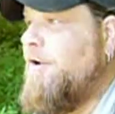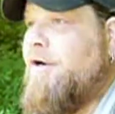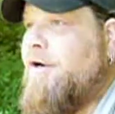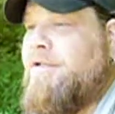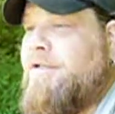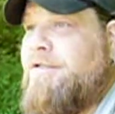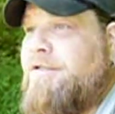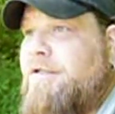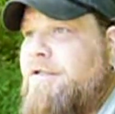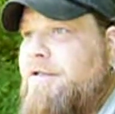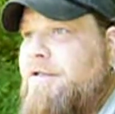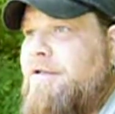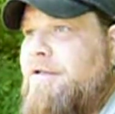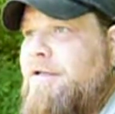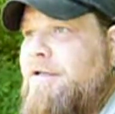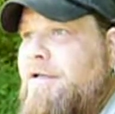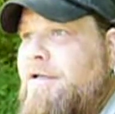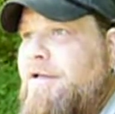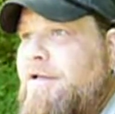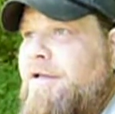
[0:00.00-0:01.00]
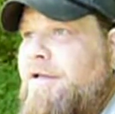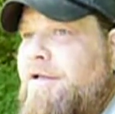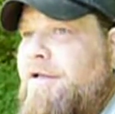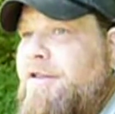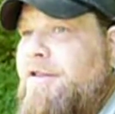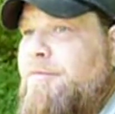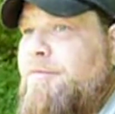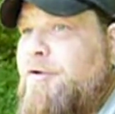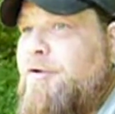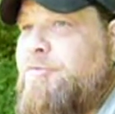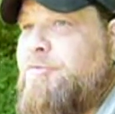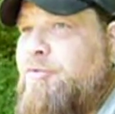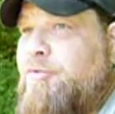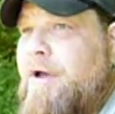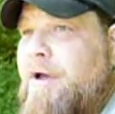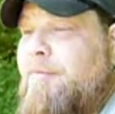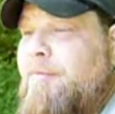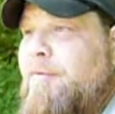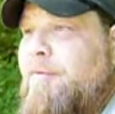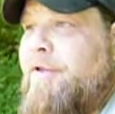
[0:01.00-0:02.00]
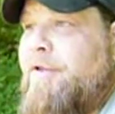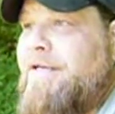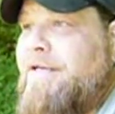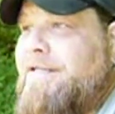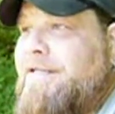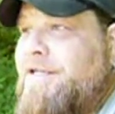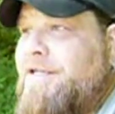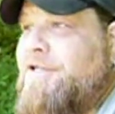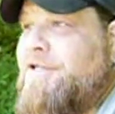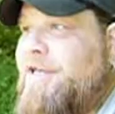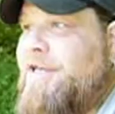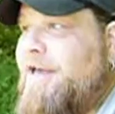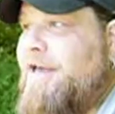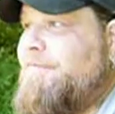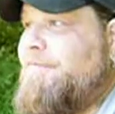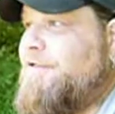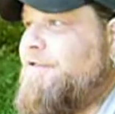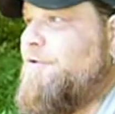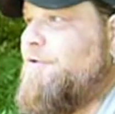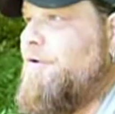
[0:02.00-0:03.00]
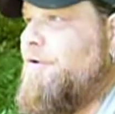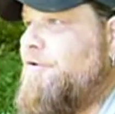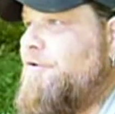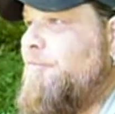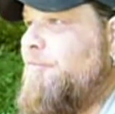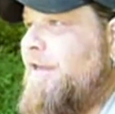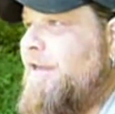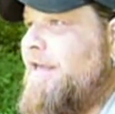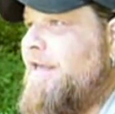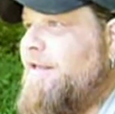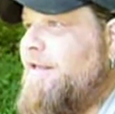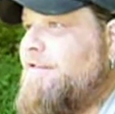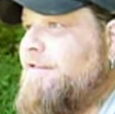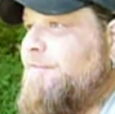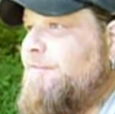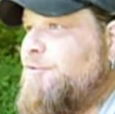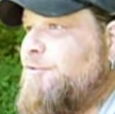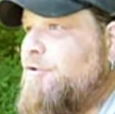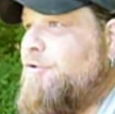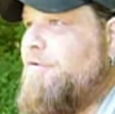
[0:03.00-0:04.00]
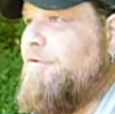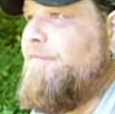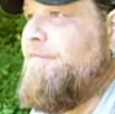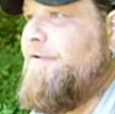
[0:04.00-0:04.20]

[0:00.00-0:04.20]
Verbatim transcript: far as the most probable S H T F is going to be some sort